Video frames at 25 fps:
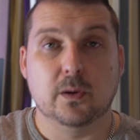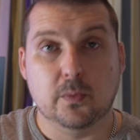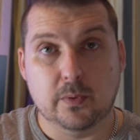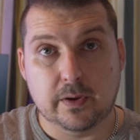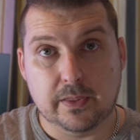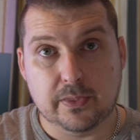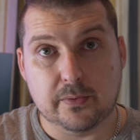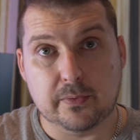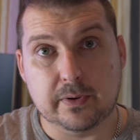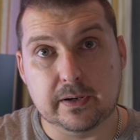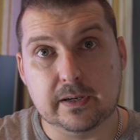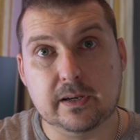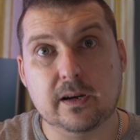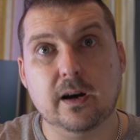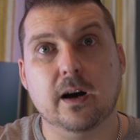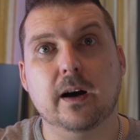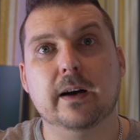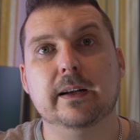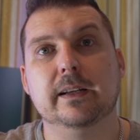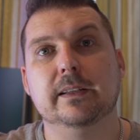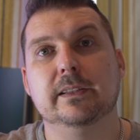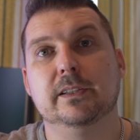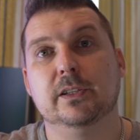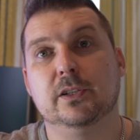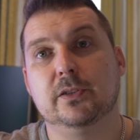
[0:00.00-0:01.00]
with
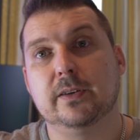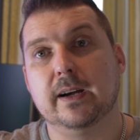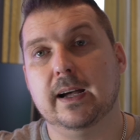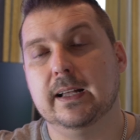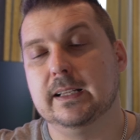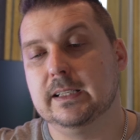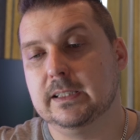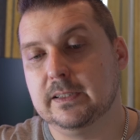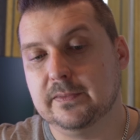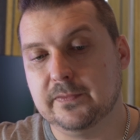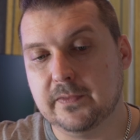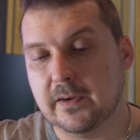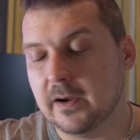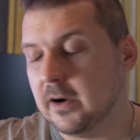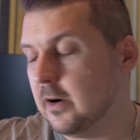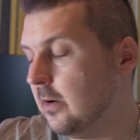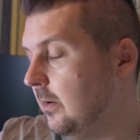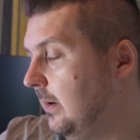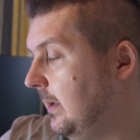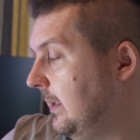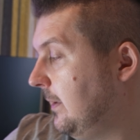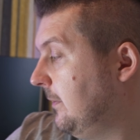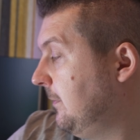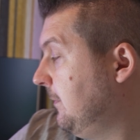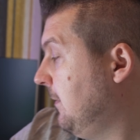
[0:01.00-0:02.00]
regarding to
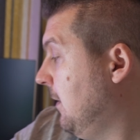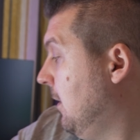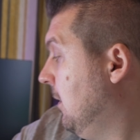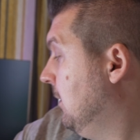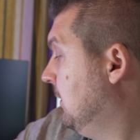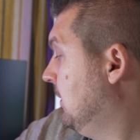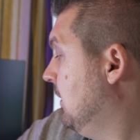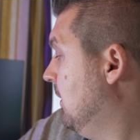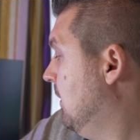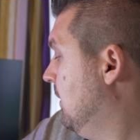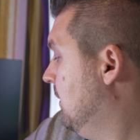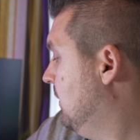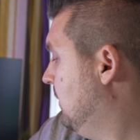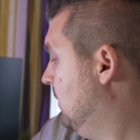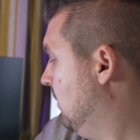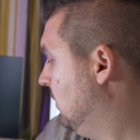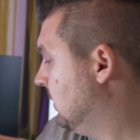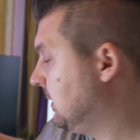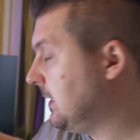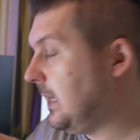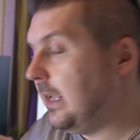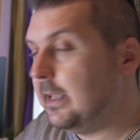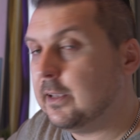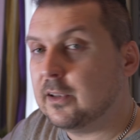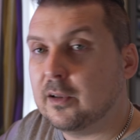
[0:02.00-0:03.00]
transferring photos, you'll
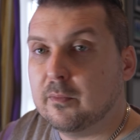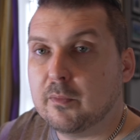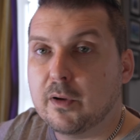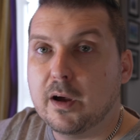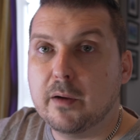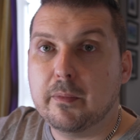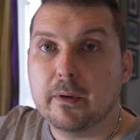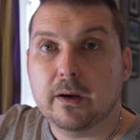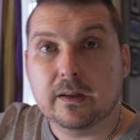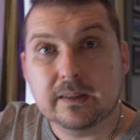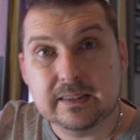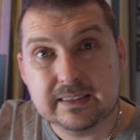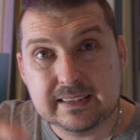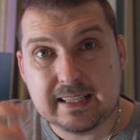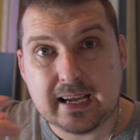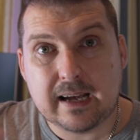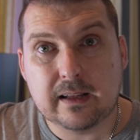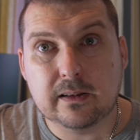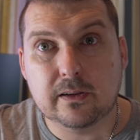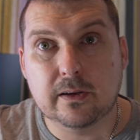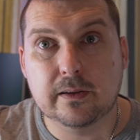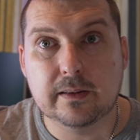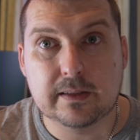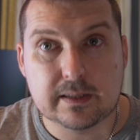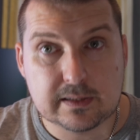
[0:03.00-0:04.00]
take your mobile,
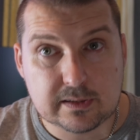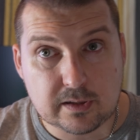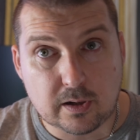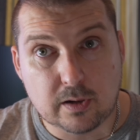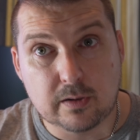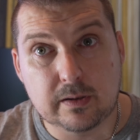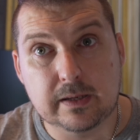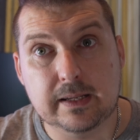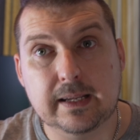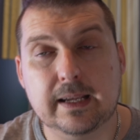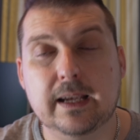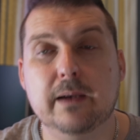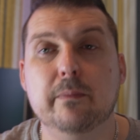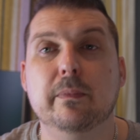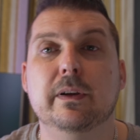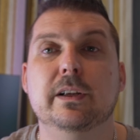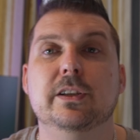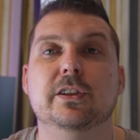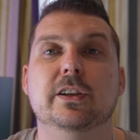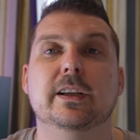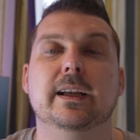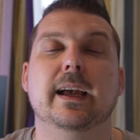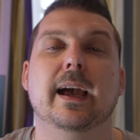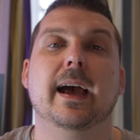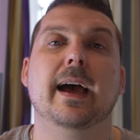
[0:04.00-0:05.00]
download the Sony
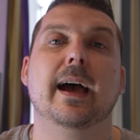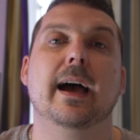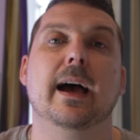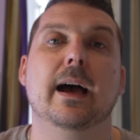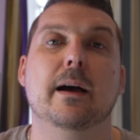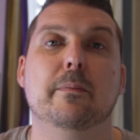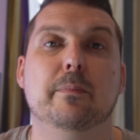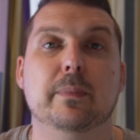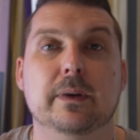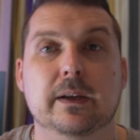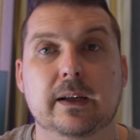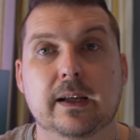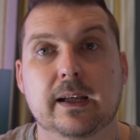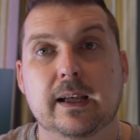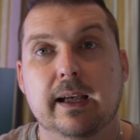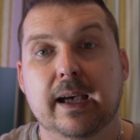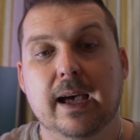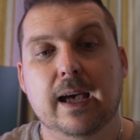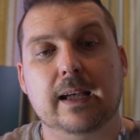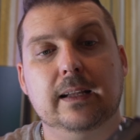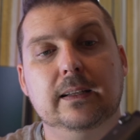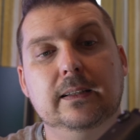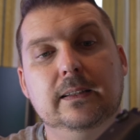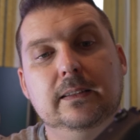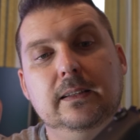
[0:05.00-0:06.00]
imaging app,
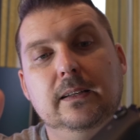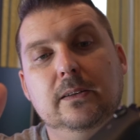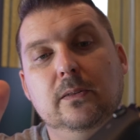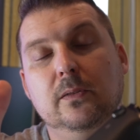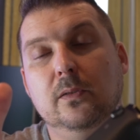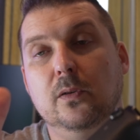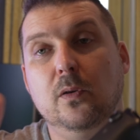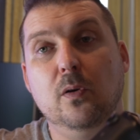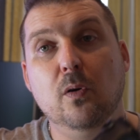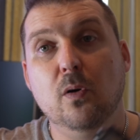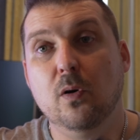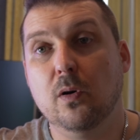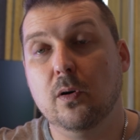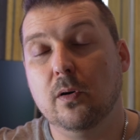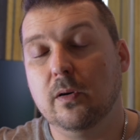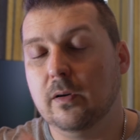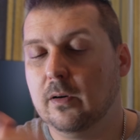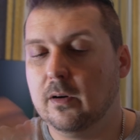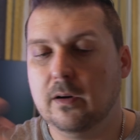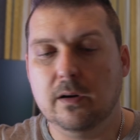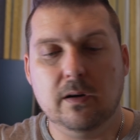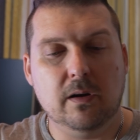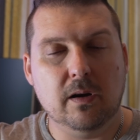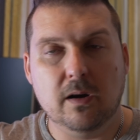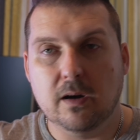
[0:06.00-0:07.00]

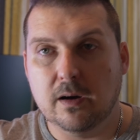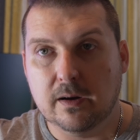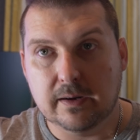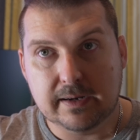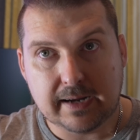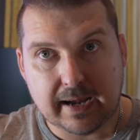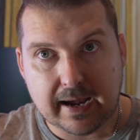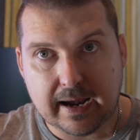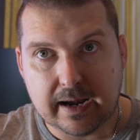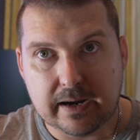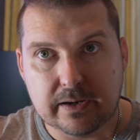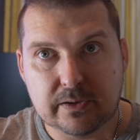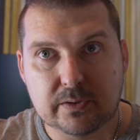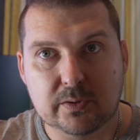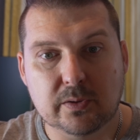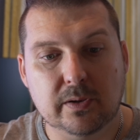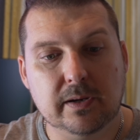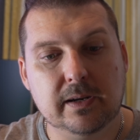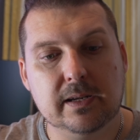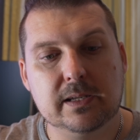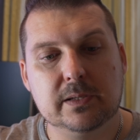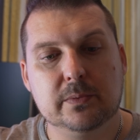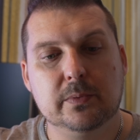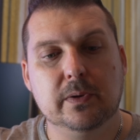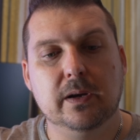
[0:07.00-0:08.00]
or on
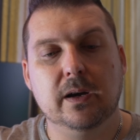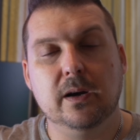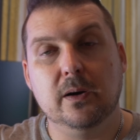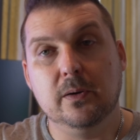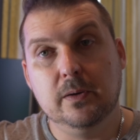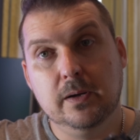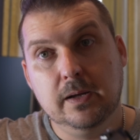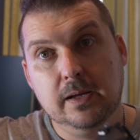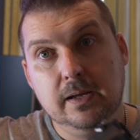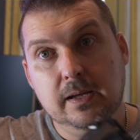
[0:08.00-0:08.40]
Android as well,